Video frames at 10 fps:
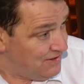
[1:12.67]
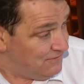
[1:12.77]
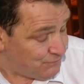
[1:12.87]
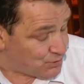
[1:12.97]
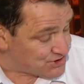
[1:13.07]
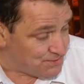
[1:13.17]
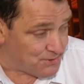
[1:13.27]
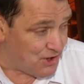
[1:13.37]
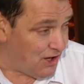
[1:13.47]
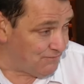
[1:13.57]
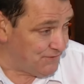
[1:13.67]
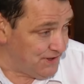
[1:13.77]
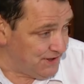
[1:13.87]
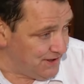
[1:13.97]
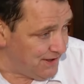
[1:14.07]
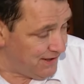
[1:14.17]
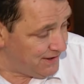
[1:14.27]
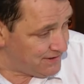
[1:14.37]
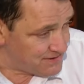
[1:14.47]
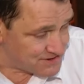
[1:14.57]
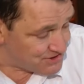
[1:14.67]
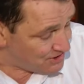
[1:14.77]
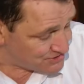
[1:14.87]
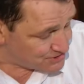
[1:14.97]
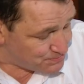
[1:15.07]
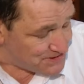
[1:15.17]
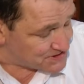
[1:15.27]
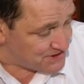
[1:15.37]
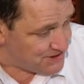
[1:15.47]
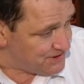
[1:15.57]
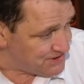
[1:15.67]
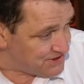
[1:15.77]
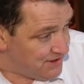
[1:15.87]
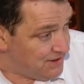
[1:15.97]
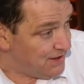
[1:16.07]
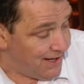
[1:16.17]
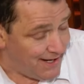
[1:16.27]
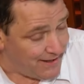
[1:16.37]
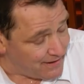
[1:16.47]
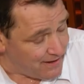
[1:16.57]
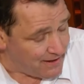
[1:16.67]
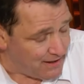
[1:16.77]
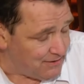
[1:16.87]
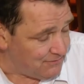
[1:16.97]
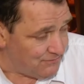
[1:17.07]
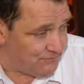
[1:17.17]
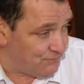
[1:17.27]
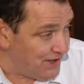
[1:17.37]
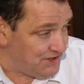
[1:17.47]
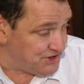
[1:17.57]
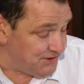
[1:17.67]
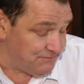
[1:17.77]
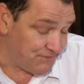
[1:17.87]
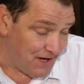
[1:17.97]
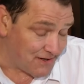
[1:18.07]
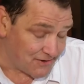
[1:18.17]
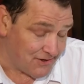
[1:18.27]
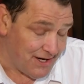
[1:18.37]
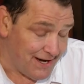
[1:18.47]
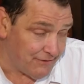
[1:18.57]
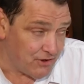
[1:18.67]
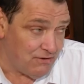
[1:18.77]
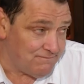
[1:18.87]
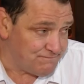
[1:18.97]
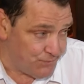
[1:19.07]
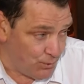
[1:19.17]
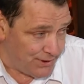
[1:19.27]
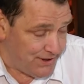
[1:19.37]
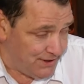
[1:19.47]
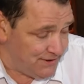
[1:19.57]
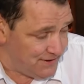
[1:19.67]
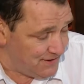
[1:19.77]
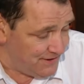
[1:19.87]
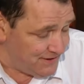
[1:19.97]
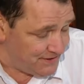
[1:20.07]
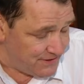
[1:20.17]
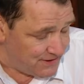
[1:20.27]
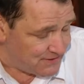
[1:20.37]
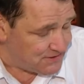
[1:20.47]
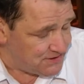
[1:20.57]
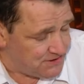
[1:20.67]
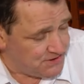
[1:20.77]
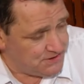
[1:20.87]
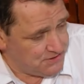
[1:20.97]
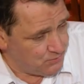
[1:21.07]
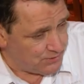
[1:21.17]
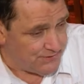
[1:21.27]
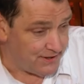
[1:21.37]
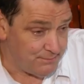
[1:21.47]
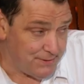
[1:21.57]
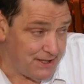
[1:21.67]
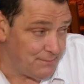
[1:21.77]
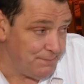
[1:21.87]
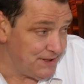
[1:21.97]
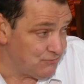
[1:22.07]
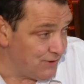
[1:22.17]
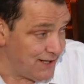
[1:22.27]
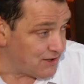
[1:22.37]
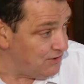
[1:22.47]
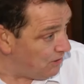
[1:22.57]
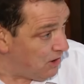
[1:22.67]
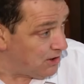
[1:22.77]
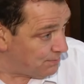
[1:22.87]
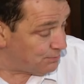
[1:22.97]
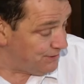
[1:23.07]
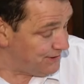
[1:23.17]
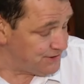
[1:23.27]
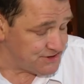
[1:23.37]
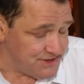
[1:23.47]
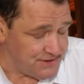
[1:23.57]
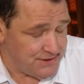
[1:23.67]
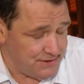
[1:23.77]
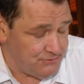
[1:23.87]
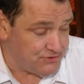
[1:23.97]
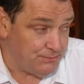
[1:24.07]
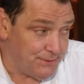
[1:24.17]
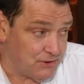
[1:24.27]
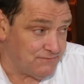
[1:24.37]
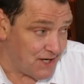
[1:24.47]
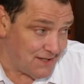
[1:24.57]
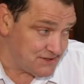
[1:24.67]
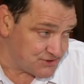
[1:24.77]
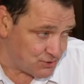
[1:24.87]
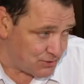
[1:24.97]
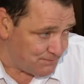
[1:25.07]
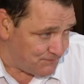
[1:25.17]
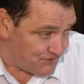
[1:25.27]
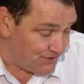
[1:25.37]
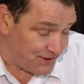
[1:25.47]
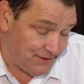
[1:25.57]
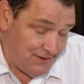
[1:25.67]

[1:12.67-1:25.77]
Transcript: for some coffee and sausage biscuits at a raging fire out on 40. And uh, where there had been a big wreck on a bridge, and it was in the middle of an ice storm. So they